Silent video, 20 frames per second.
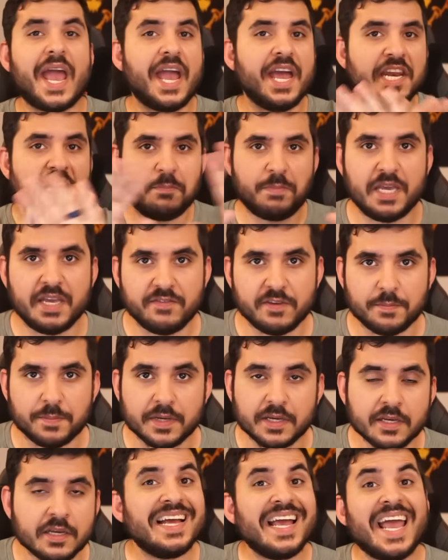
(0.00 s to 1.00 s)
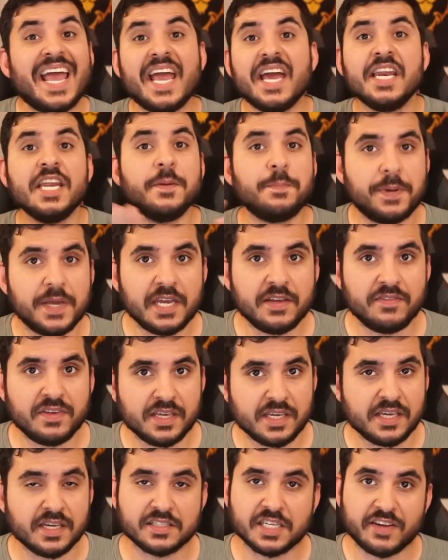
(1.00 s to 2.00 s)
any PvP, any
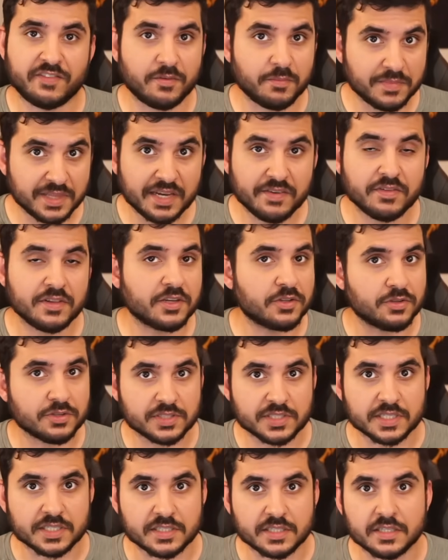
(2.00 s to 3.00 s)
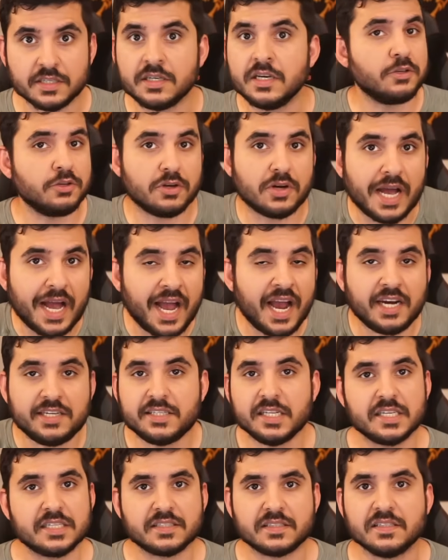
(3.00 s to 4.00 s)
PvE aside from leveling to 60, you're
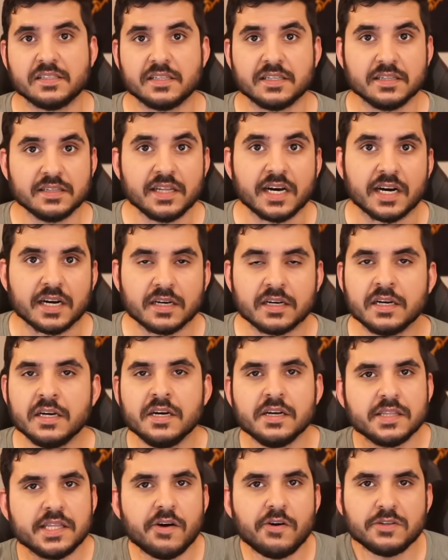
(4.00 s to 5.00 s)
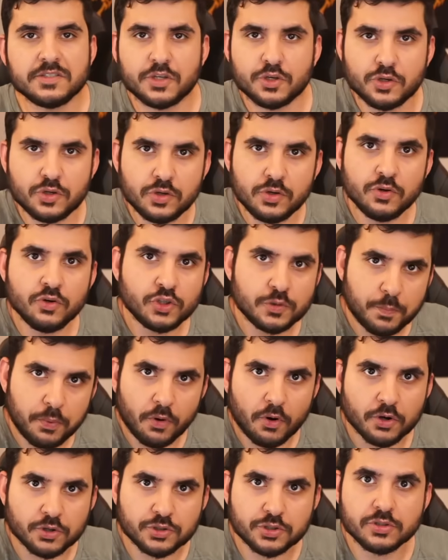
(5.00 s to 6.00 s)
actually still in luck. There is a huge
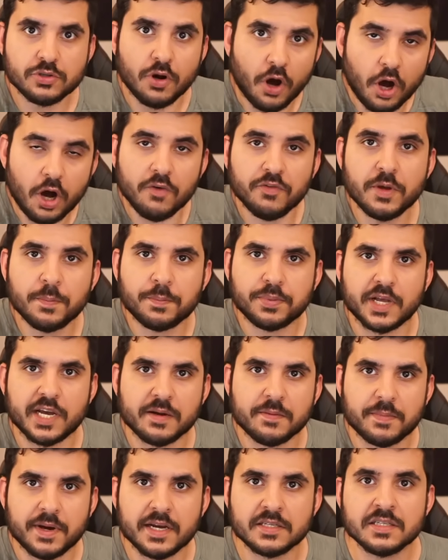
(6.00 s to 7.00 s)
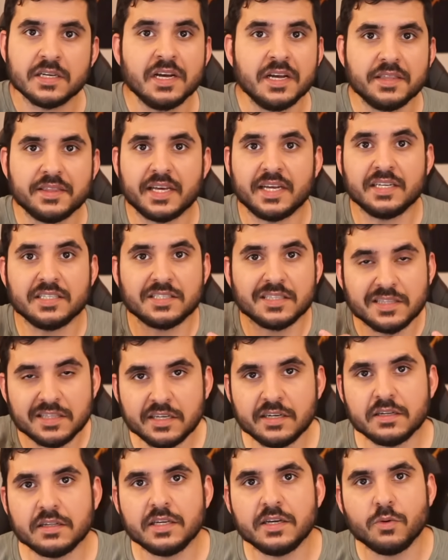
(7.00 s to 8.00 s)
portion of the player base that is
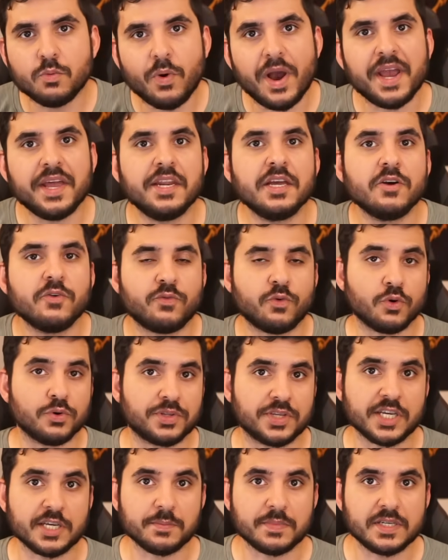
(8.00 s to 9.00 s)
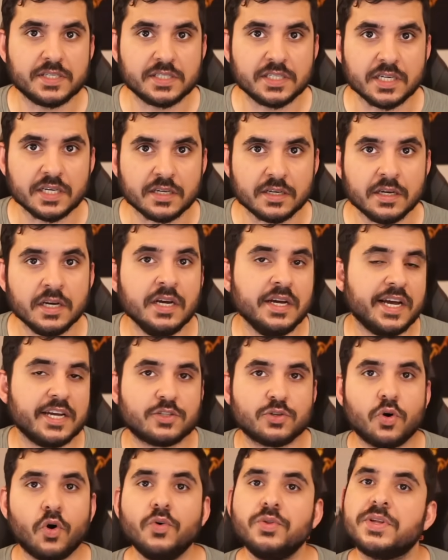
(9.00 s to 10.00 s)
literally waiting for TBC. It's
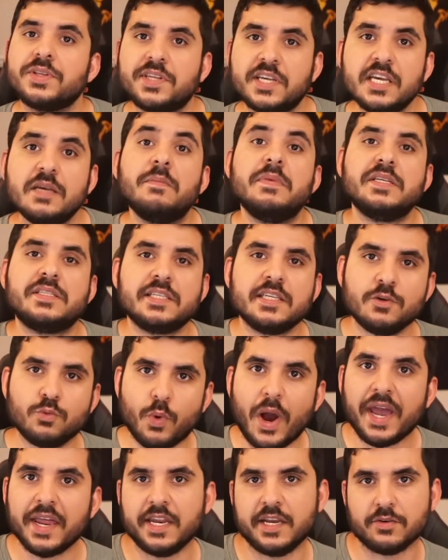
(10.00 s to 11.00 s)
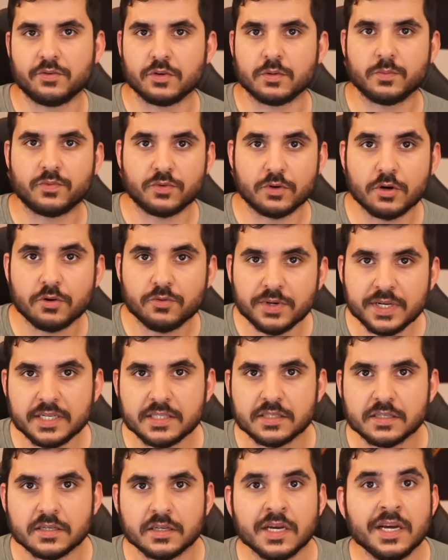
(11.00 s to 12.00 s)
called the TBC waiting room for a
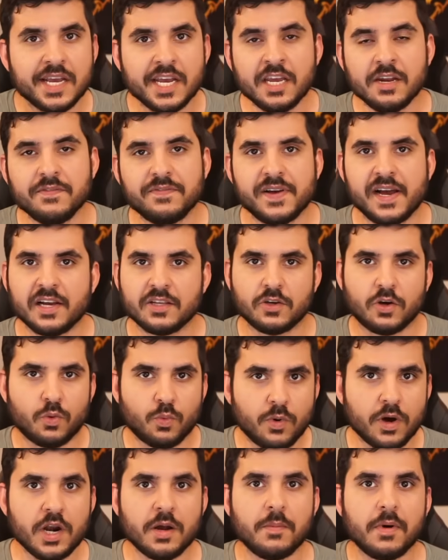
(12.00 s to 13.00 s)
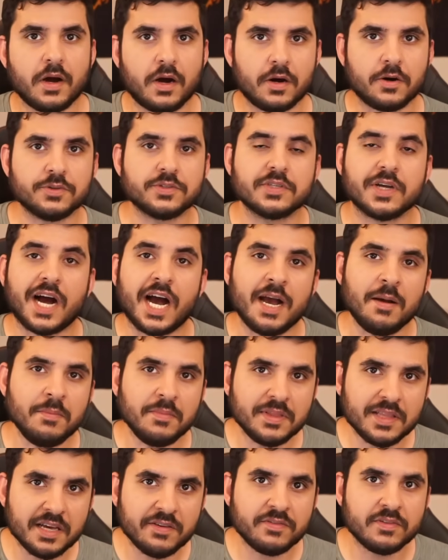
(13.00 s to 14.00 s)
reason. In fact, on one of my alts, I'm
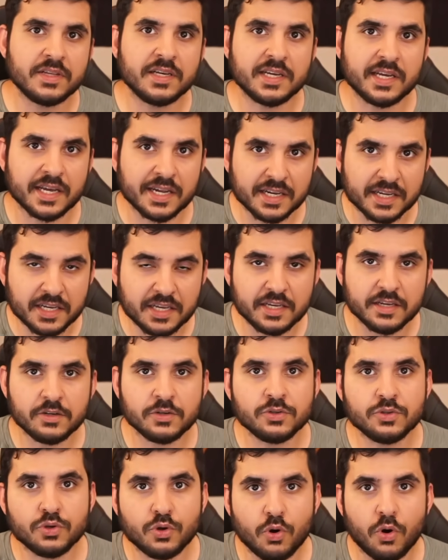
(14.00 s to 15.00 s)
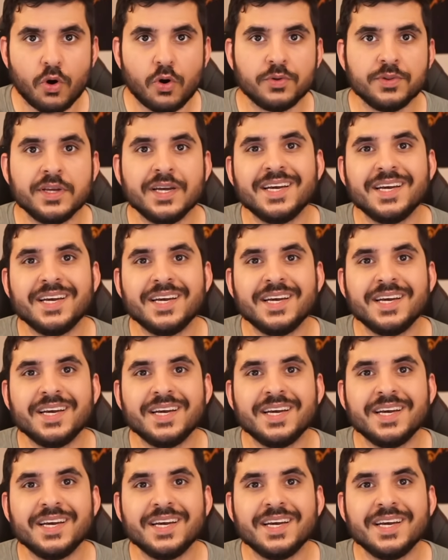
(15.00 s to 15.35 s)
leveling in a guild called